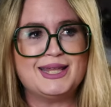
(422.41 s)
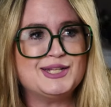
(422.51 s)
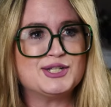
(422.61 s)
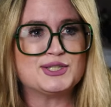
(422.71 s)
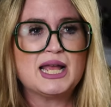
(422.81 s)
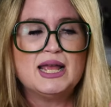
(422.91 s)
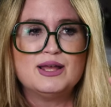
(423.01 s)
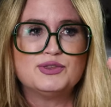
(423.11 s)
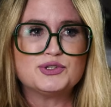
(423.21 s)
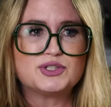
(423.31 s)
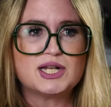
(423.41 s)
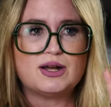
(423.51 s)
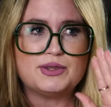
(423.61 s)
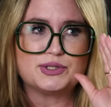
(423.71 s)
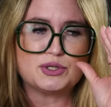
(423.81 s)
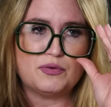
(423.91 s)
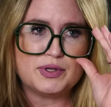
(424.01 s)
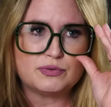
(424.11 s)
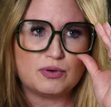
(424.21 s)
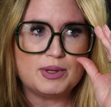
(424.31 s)
They just, they'll stick on the
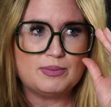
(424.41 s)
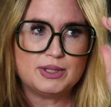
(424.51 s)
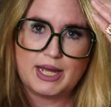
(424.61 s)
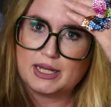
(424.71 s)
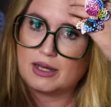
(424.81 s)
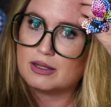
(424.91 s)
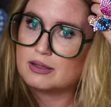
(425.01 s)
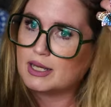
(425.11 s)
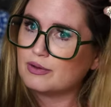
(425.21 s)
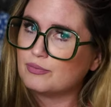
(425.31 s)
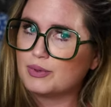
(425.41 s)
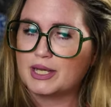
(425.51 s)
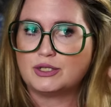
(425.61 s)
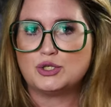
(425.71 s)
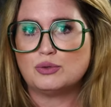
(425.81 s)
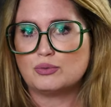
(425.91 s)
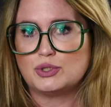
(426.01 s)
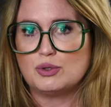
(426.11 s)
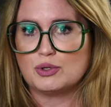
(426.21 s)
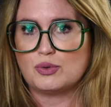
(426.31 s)
surface for maybe like like a, like a two
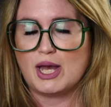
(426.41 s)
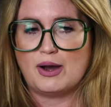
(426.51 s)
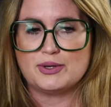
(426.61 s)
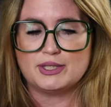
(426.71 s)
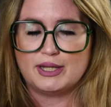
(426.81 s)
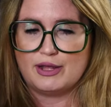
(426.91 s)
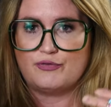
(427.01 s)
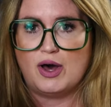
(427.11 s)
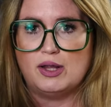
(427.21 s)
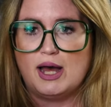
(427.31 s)
two or three hours and then they fall